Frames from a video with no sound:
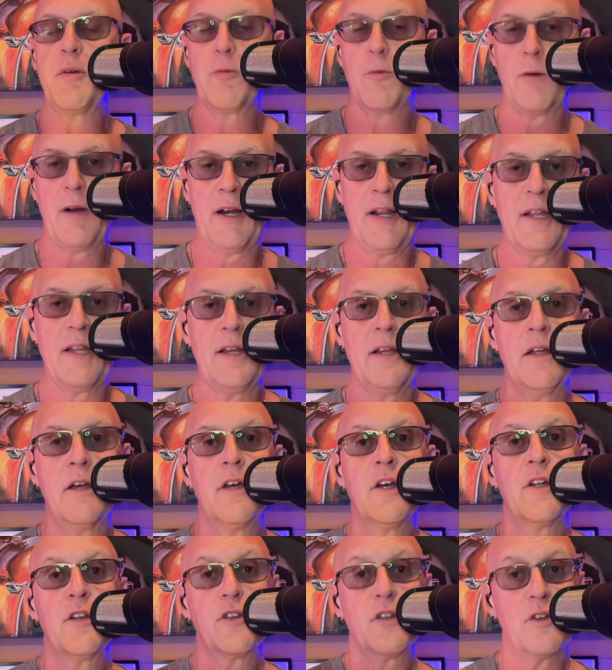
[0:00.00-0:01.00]
ready
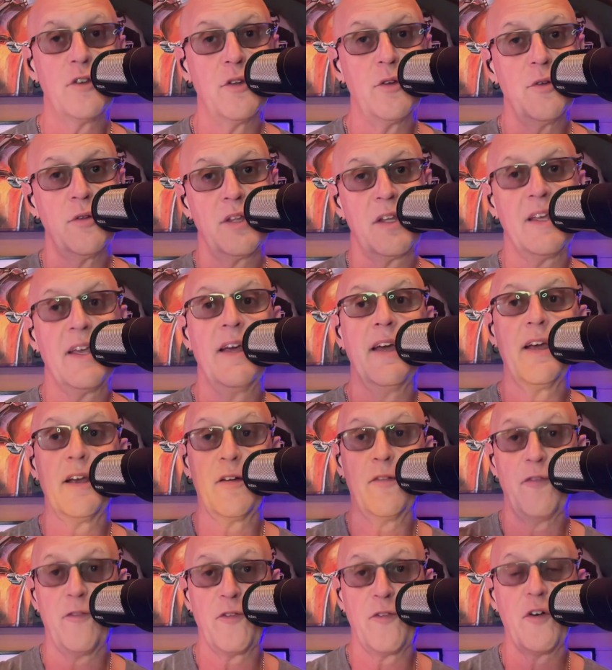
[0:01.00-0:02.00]
to do the
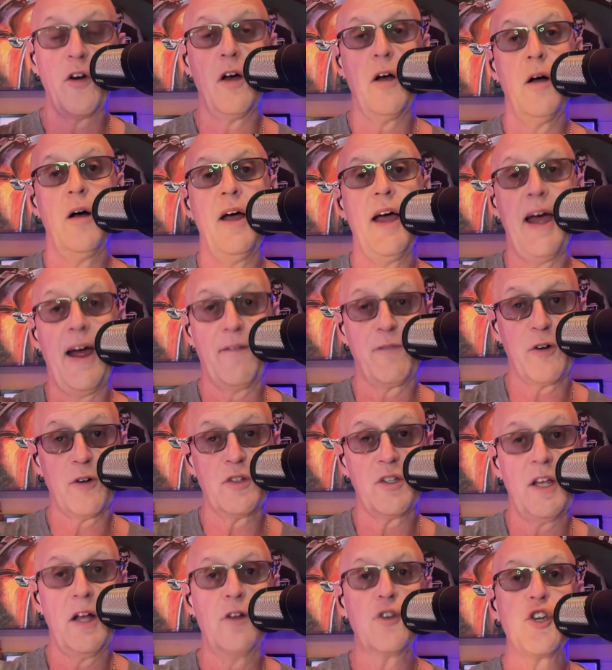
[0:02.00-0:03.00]
gig from after
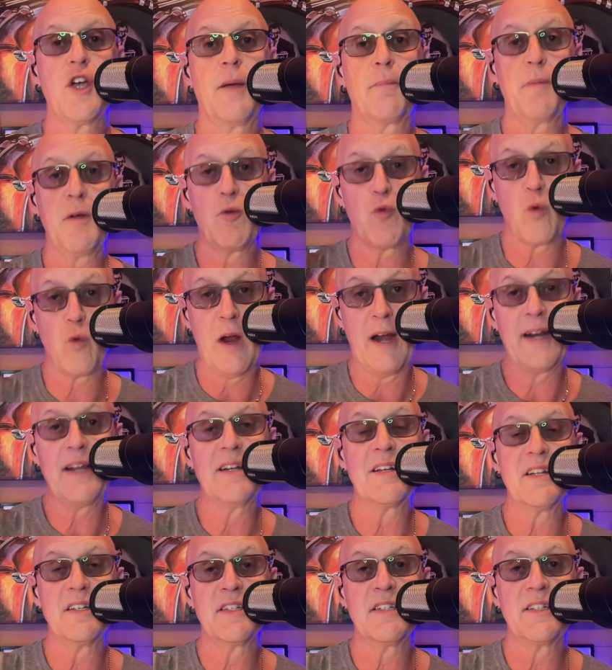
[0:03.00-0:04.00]
sound check. Be ready
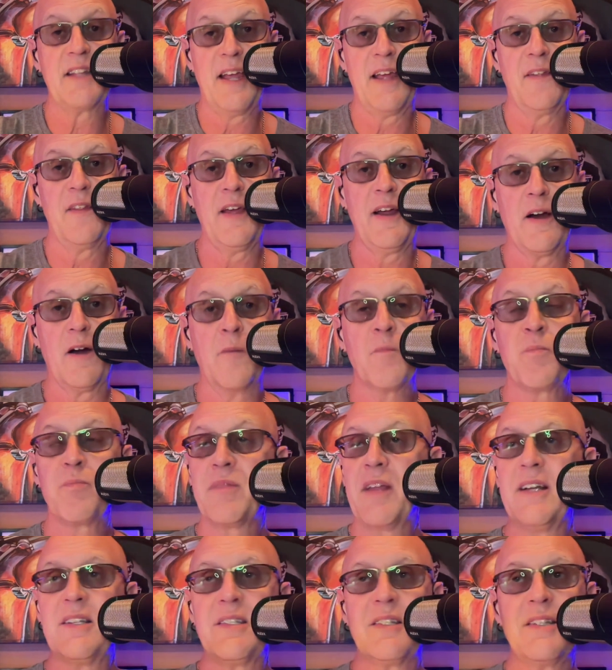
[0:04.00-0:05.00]
to stay there. That's